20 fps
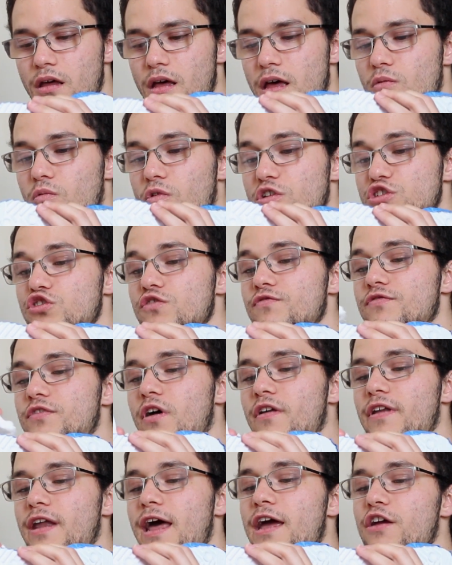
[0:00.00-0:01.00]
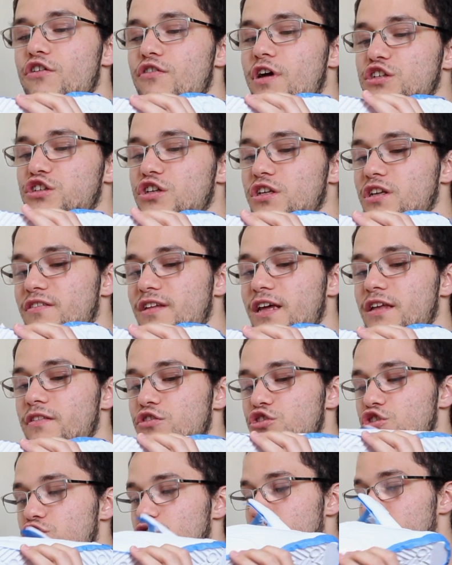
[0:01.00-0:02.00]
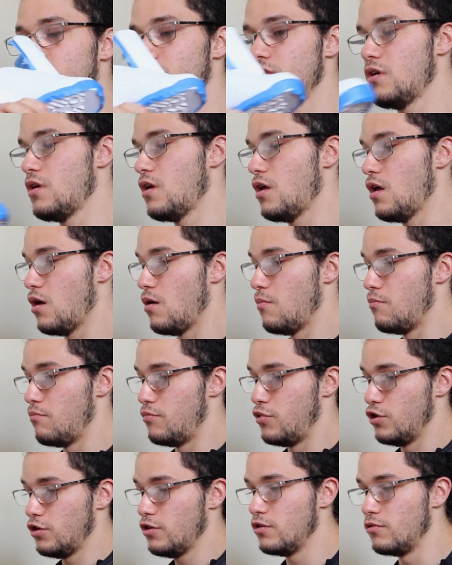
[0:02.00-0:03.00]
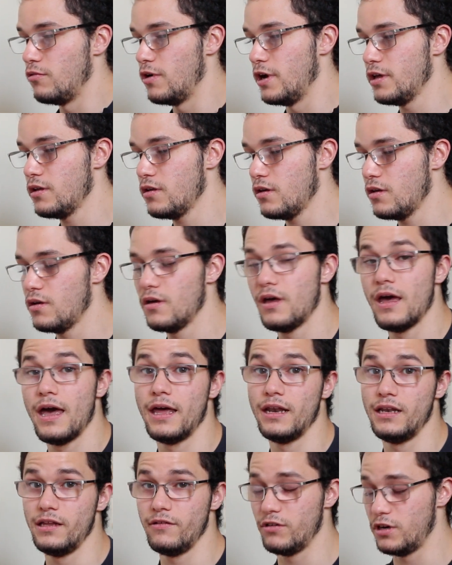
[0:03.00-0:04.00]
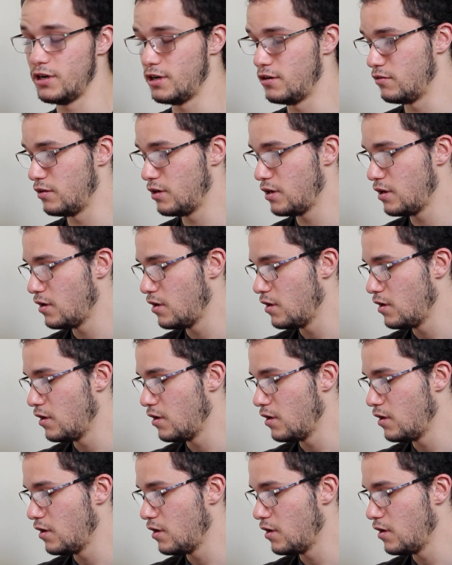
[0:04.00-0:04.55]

And once you've done that, you're actually going to take the shoe, put it away, and leave it alone.